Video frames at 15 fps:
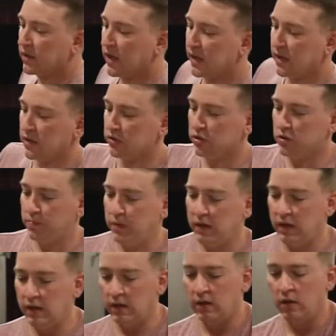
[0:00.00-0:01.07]
light can just
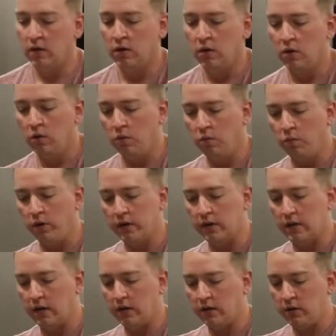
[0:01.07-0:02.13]
be
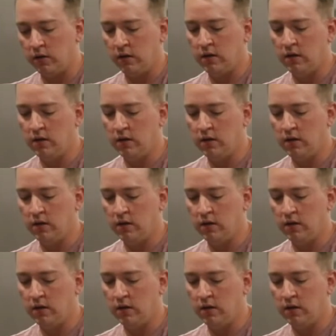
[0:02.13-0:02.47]
one color.